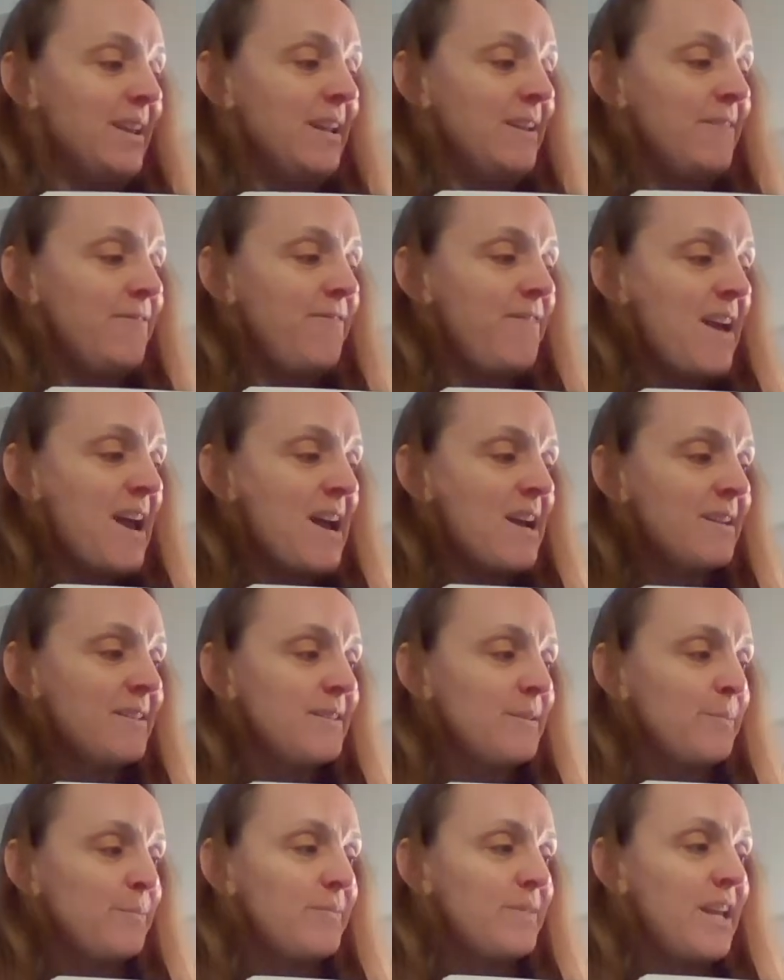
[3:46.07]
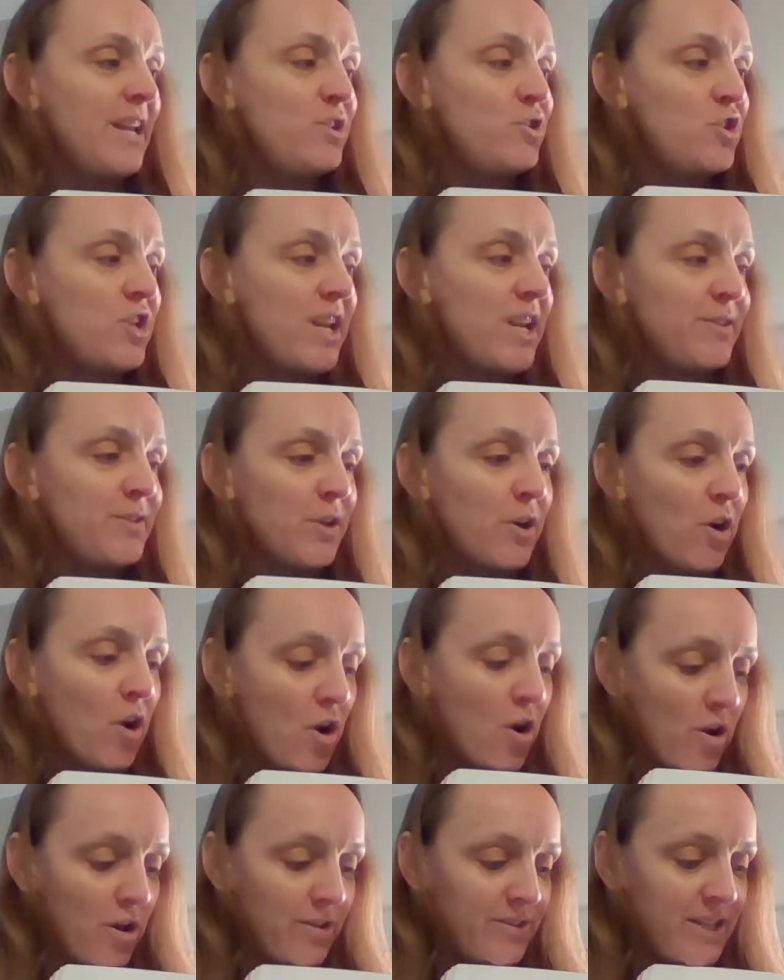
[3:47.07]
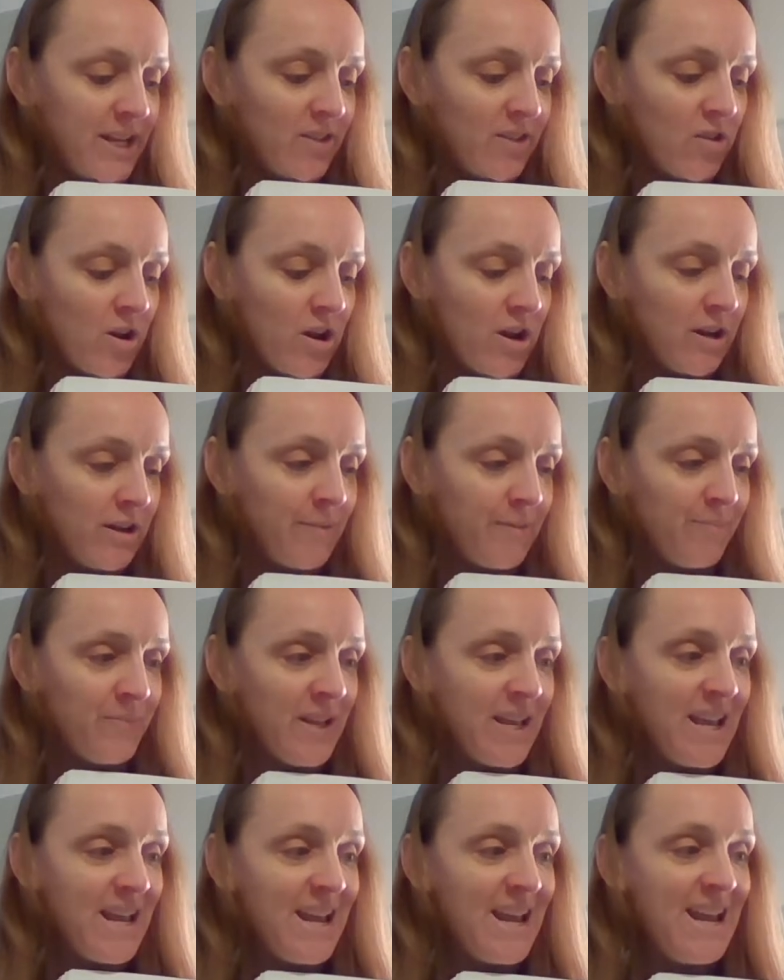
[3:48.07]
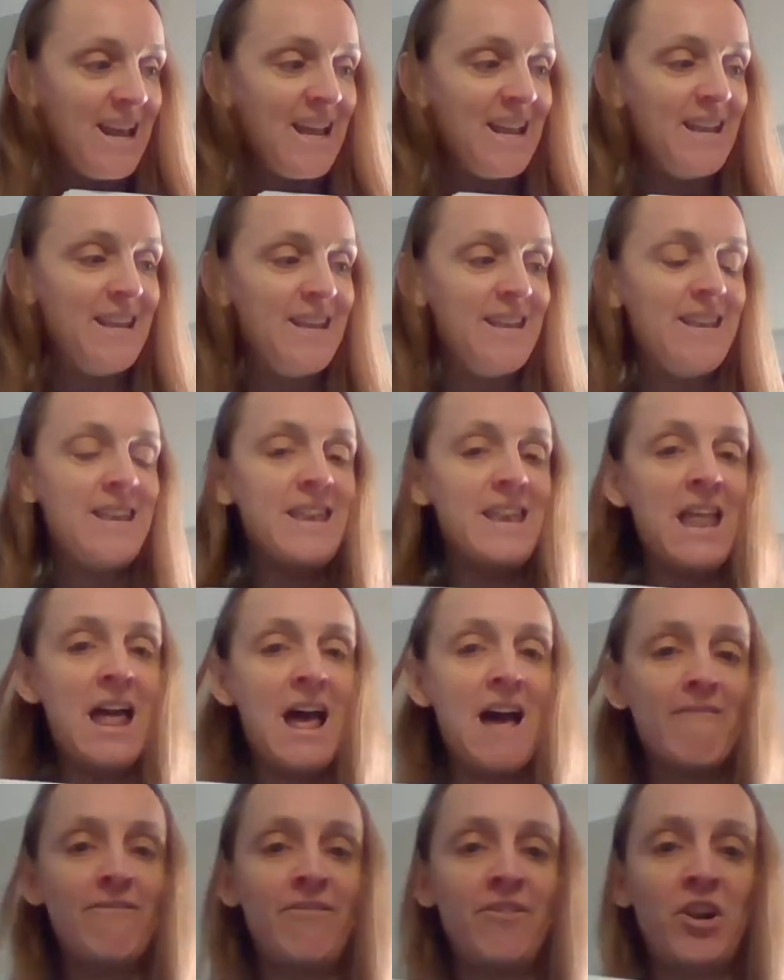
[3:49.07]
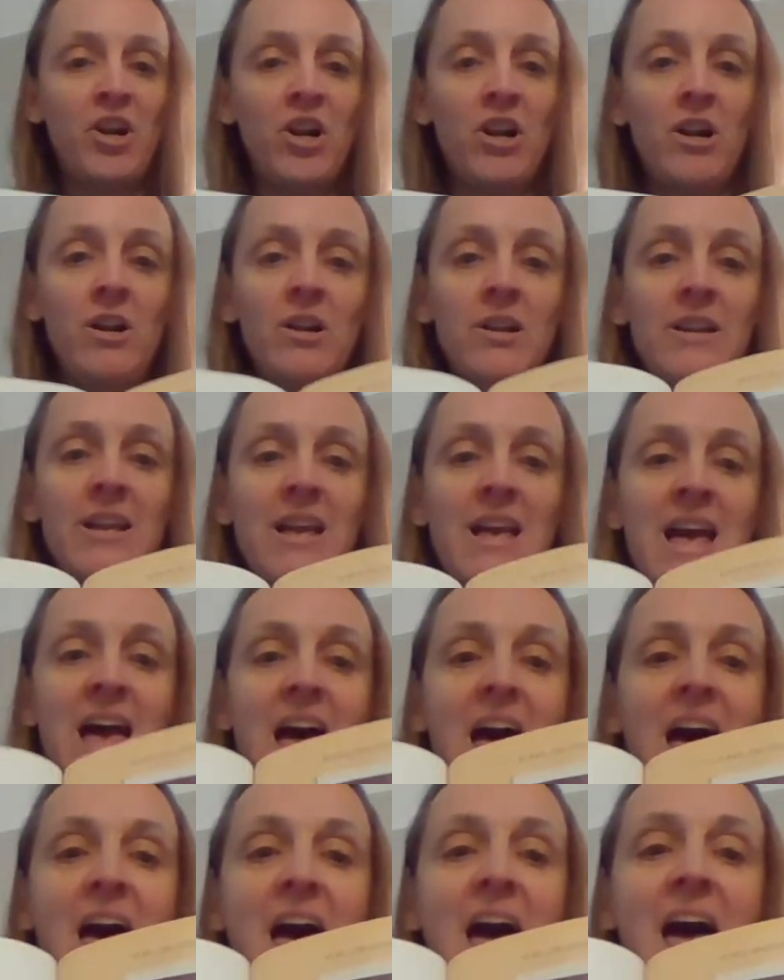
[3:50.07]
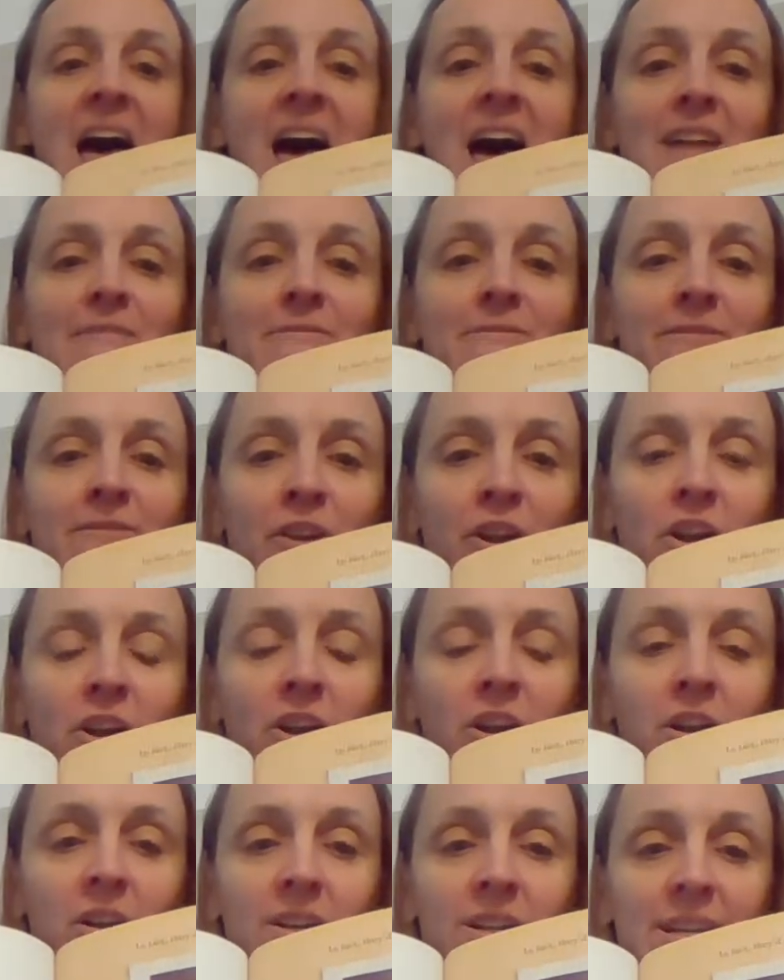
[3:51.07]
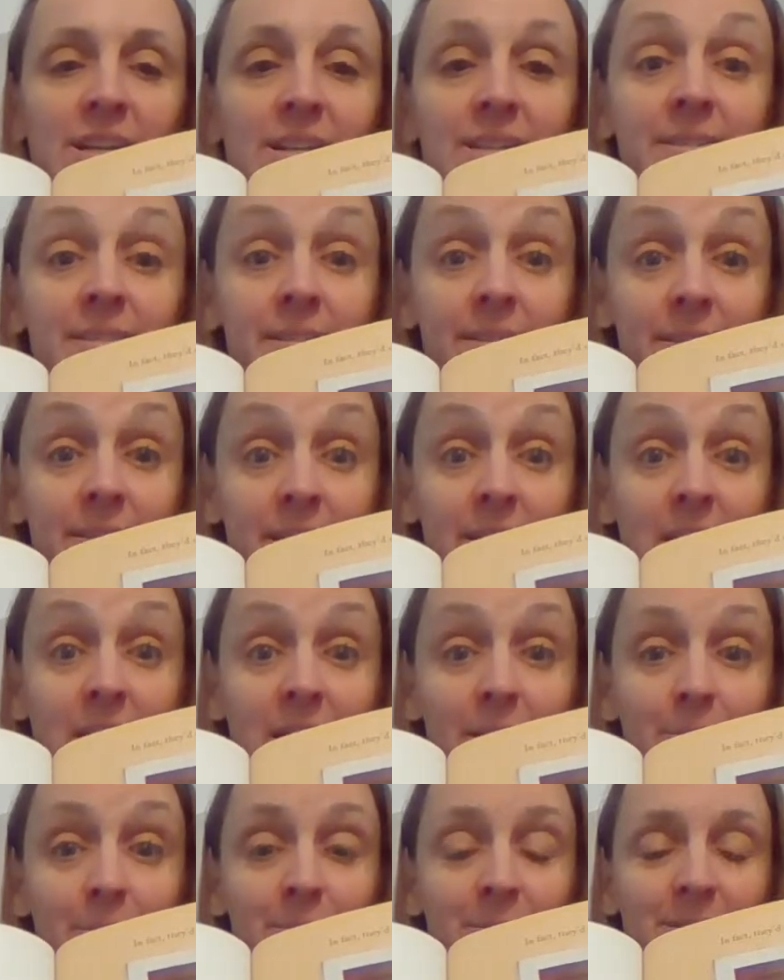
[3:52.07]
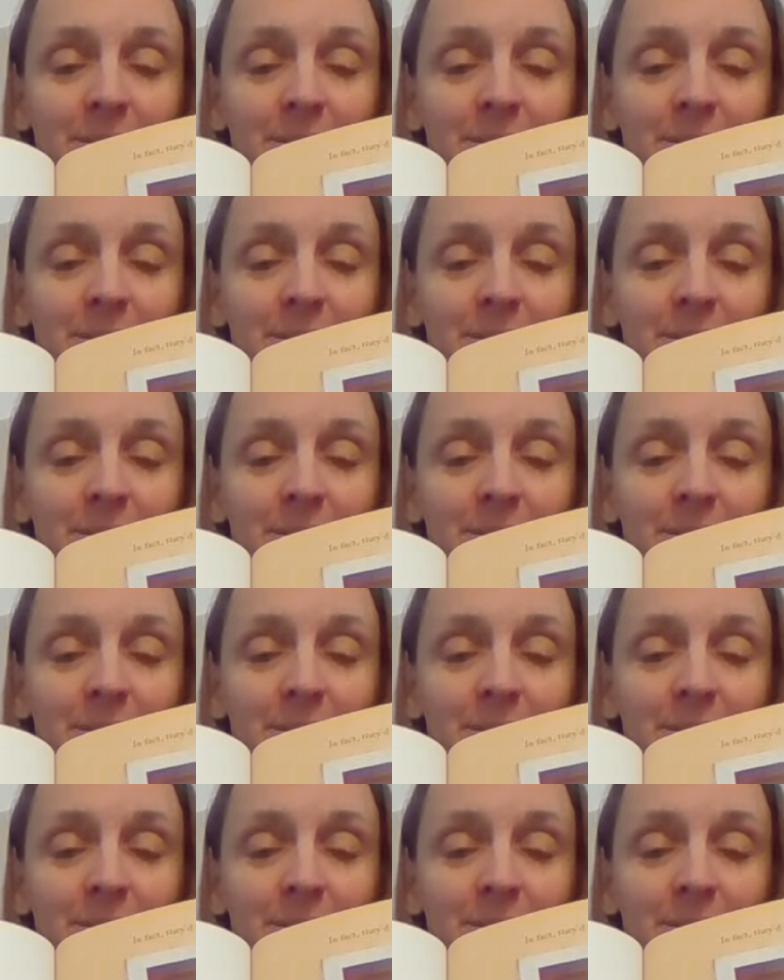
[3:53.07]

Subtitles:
In fact, they'd chase her all day long. It never, ever stopped.